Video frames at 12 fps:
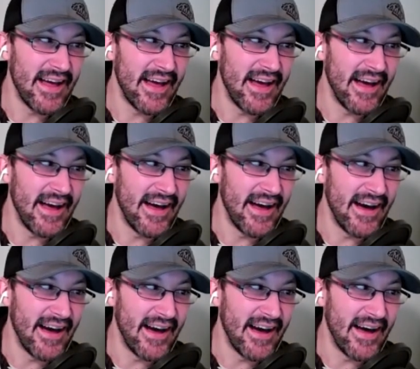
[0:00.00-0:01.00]

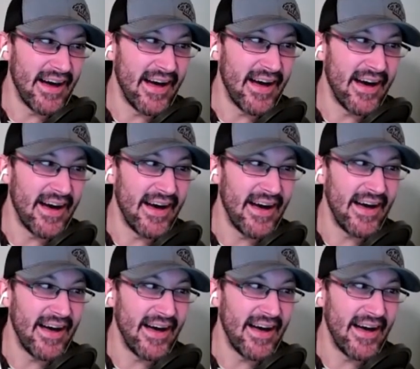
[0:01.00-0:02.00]

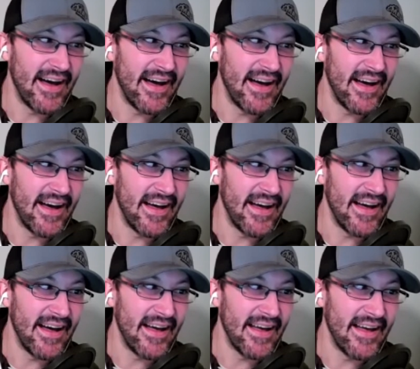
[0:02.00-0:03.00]

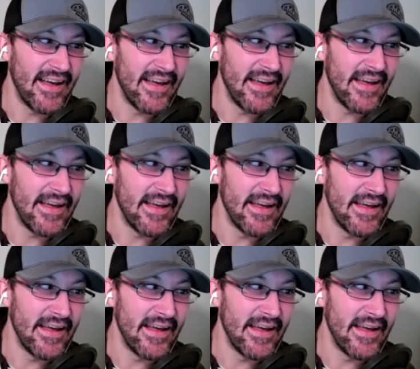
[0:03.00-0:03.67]
[no speech]